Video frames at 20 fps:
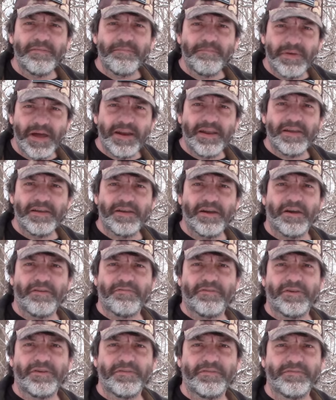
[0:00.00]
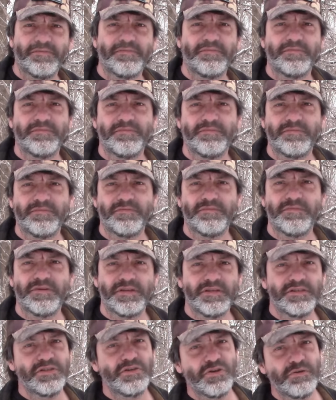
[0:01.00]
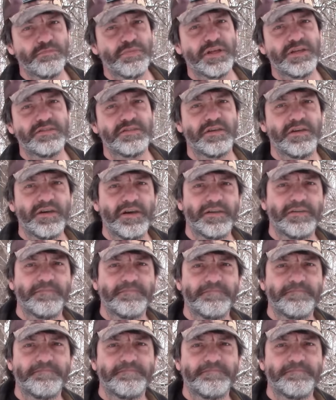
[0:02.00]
bedding cover is a good place to hunt.